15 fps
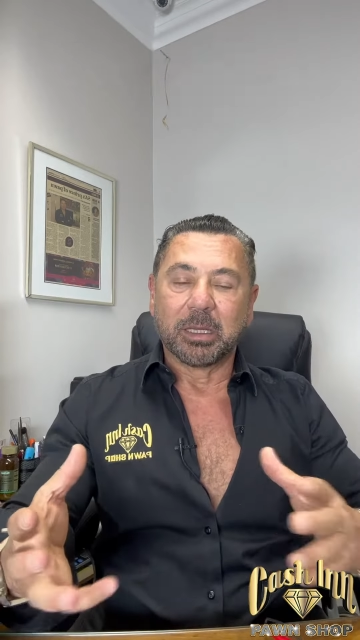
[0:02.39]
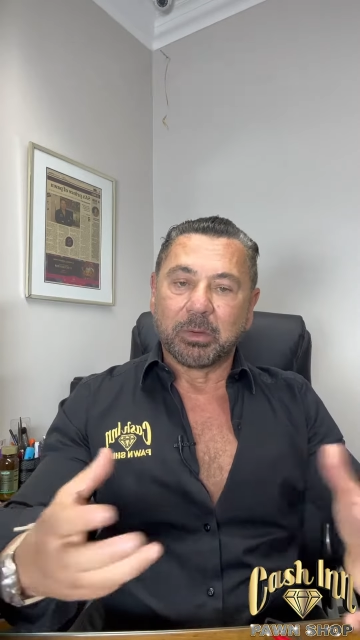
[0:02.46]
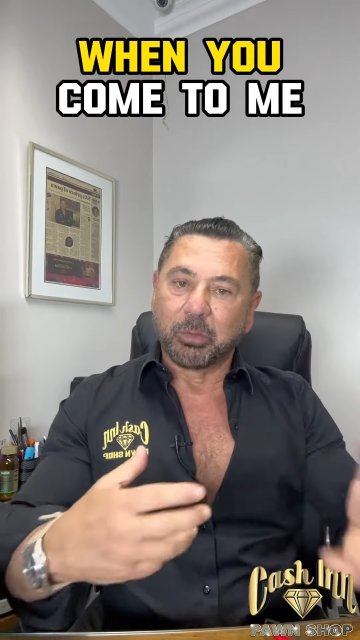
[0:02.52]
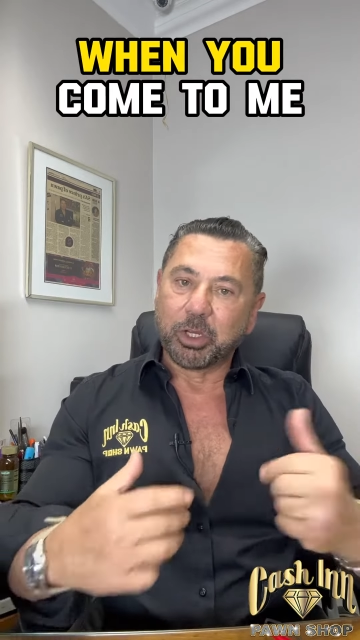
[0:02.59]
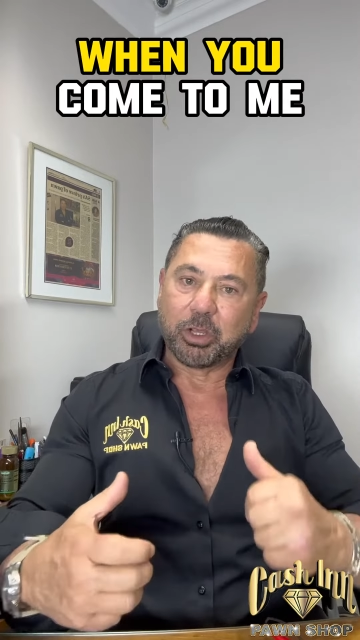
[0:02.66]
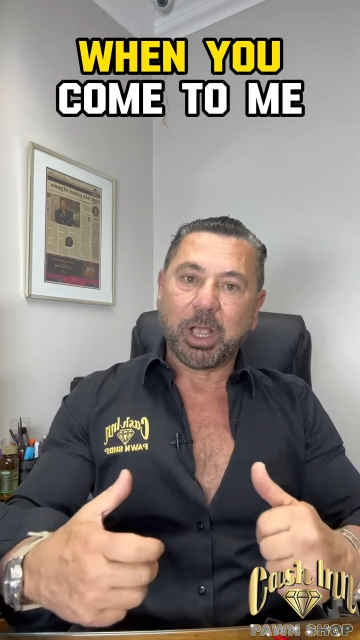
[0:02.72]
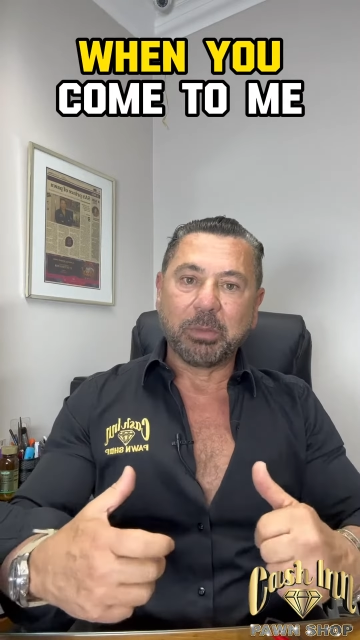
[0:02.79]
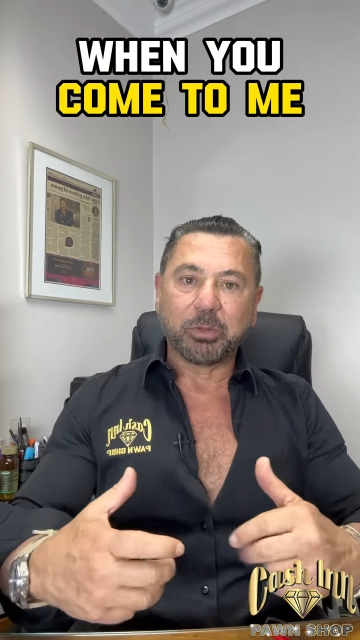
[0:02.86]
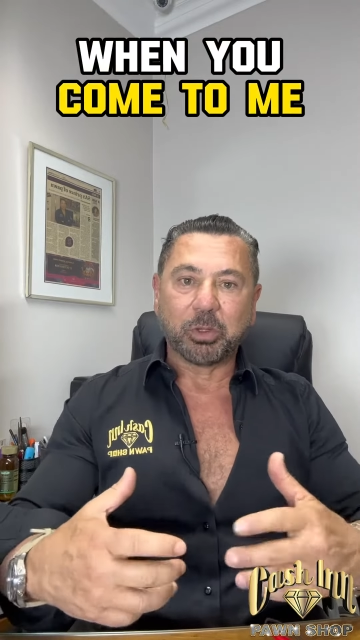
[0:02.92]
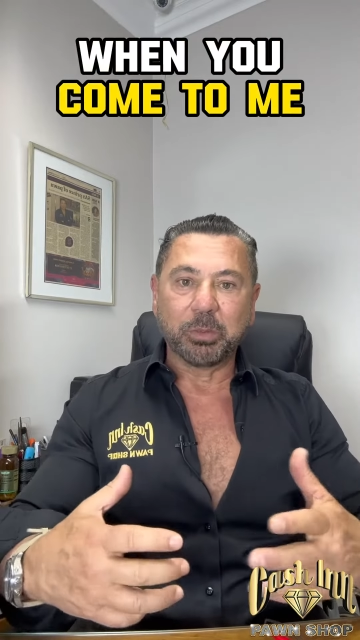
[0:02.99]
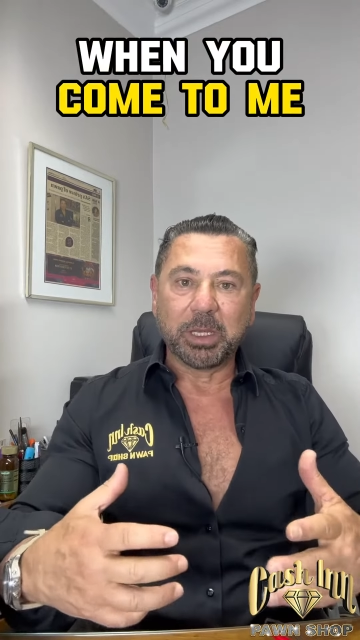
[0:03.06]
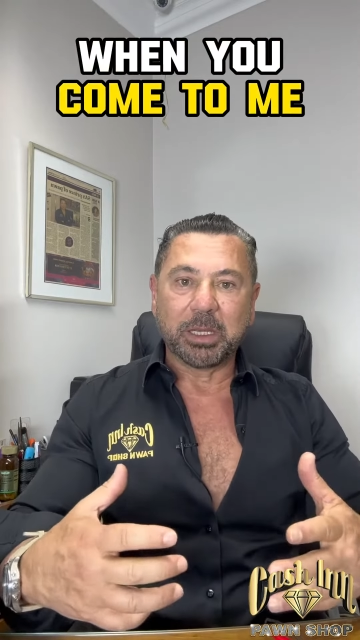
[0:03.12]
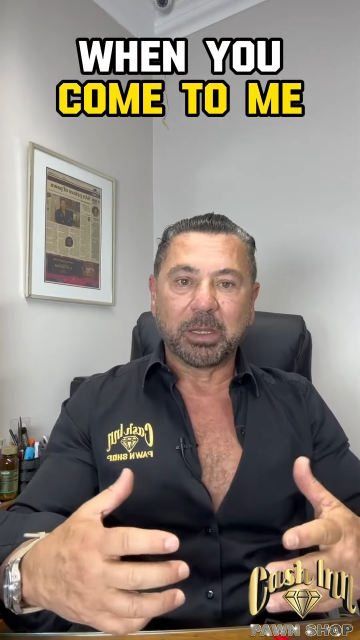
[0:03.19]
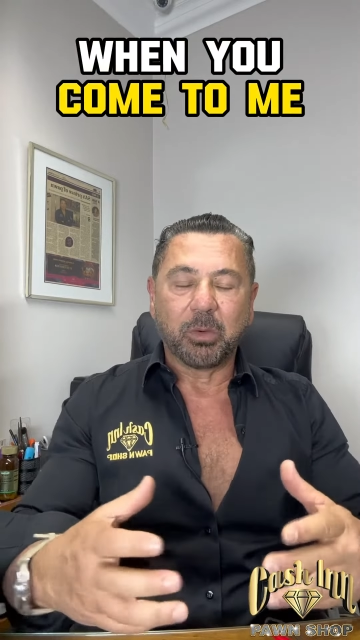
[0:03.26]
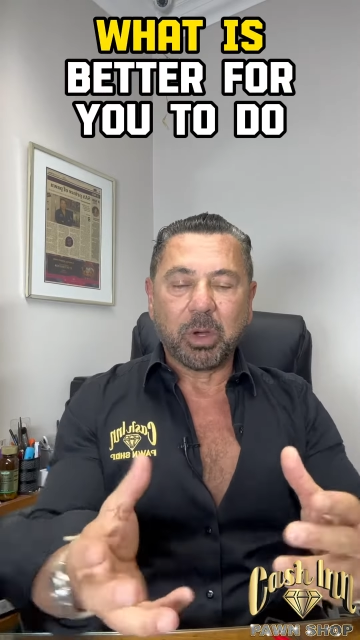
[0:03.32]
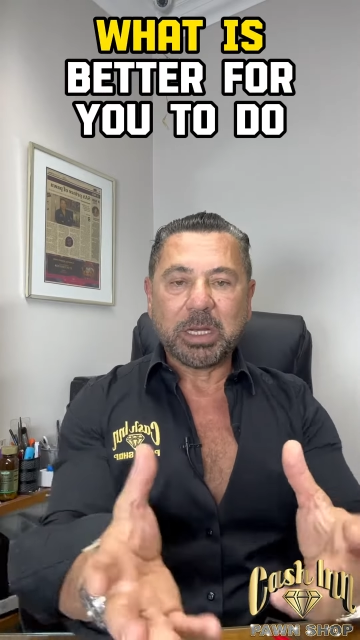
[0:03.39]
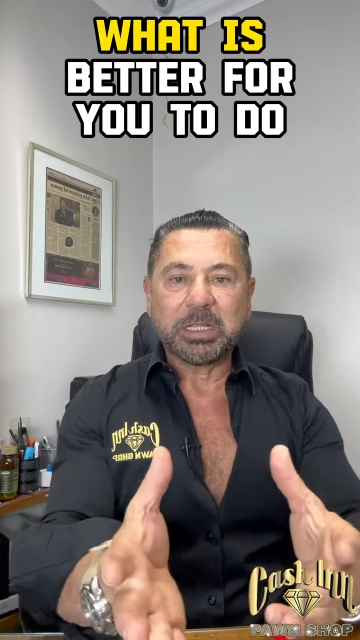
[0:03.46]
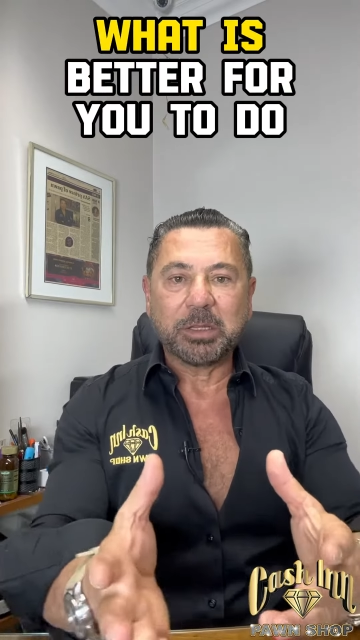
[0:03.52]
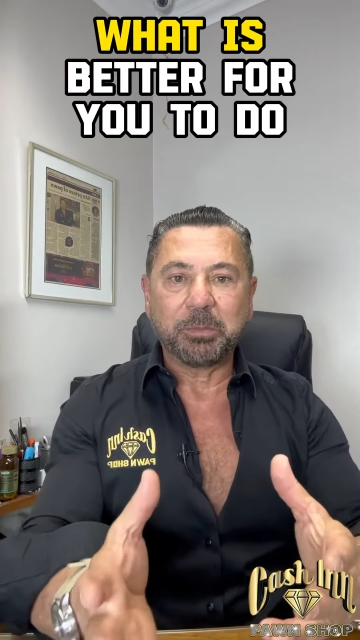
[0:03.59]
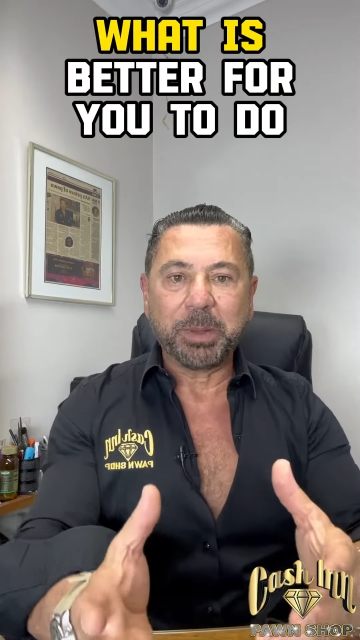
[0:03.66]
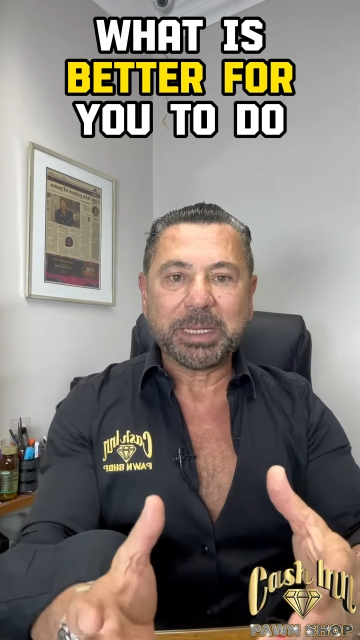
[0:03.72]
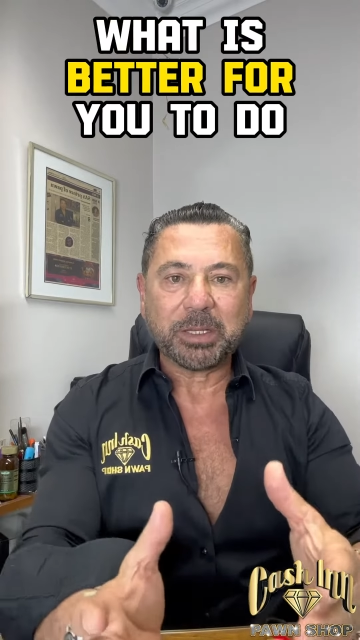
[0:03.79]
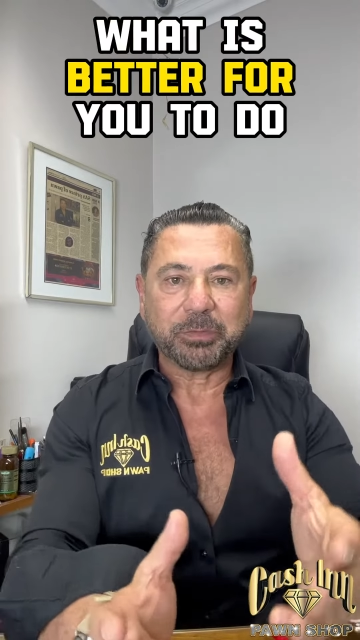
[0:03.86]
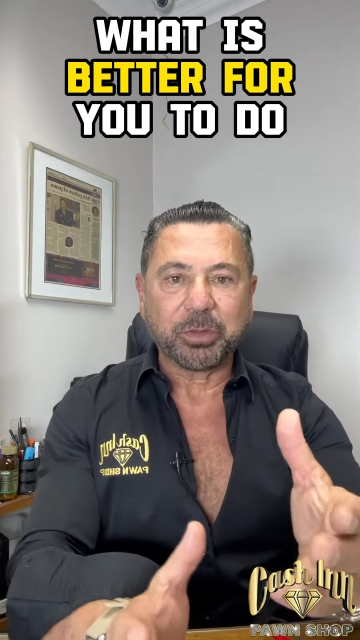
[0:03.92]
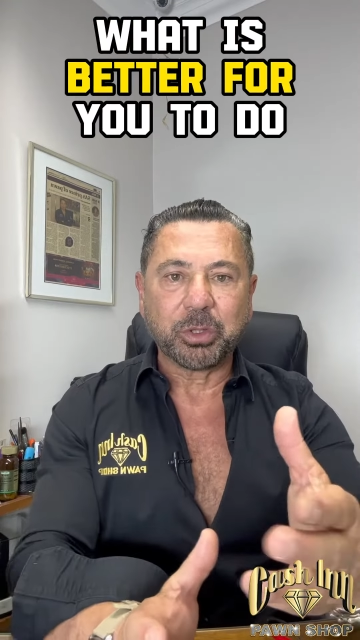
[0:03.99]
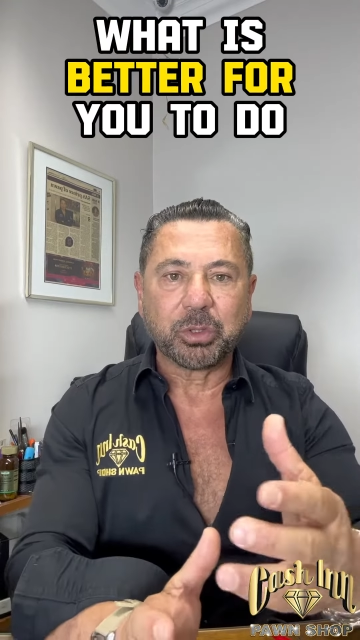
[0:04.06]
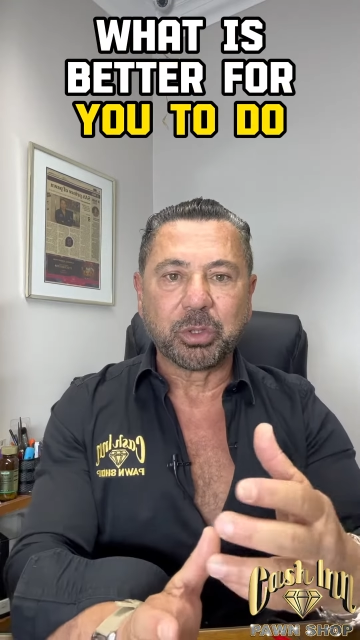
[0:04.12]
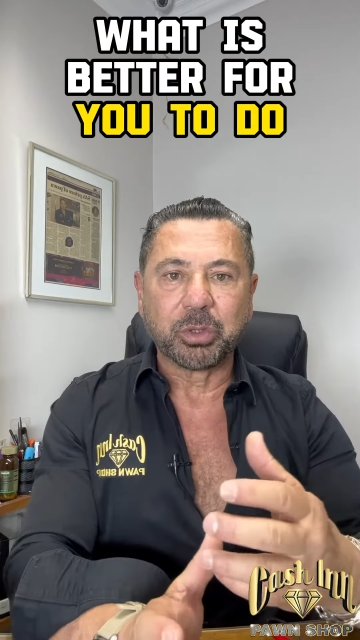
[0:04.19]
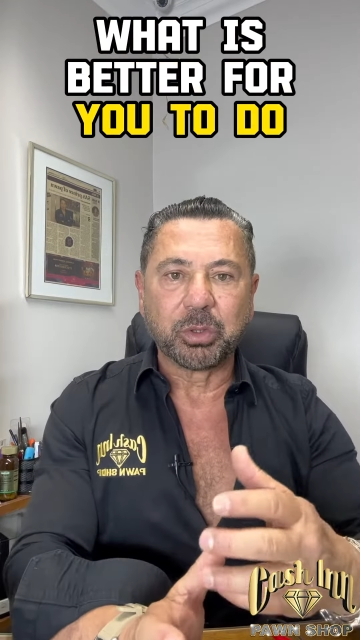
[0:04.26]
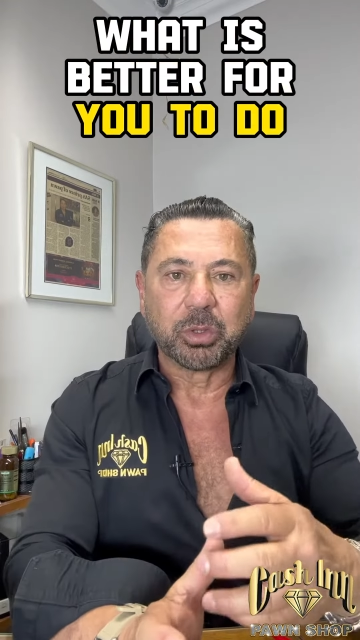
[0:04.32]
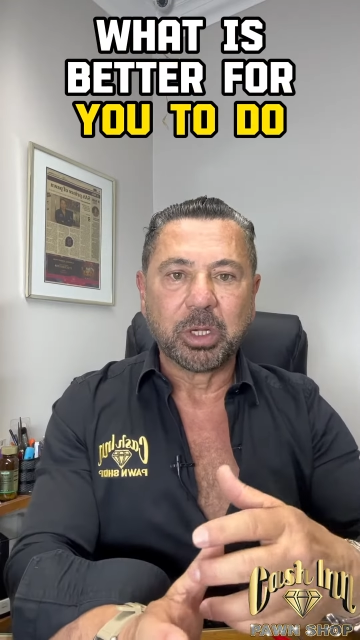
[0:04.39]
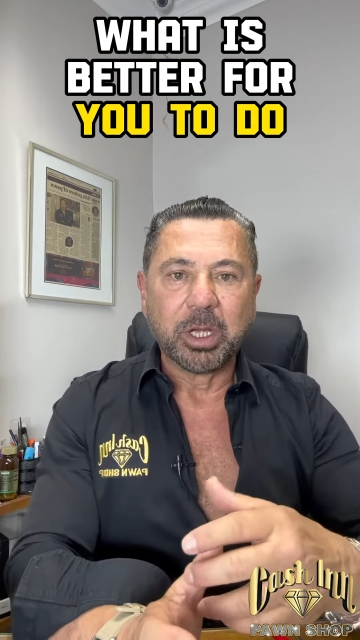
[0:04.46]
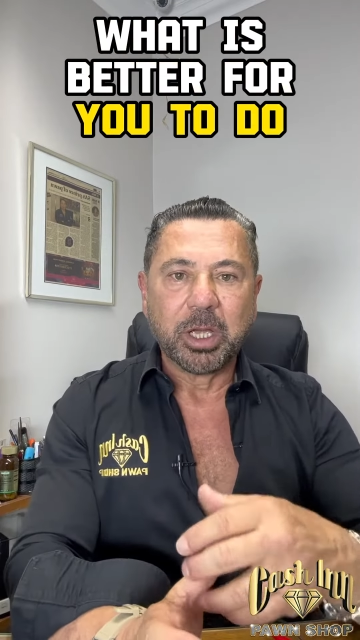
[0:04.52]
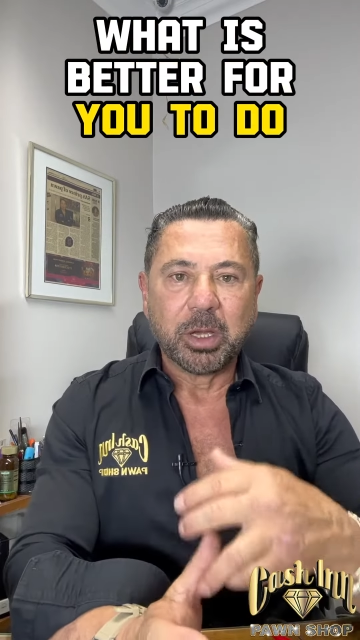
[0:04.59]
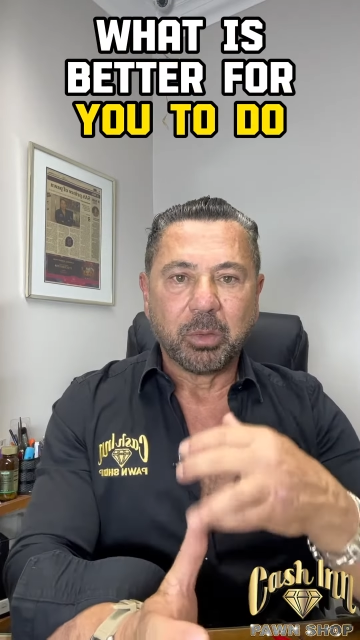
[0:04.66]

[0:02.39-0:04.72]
When you come to me, what is it better for you to do?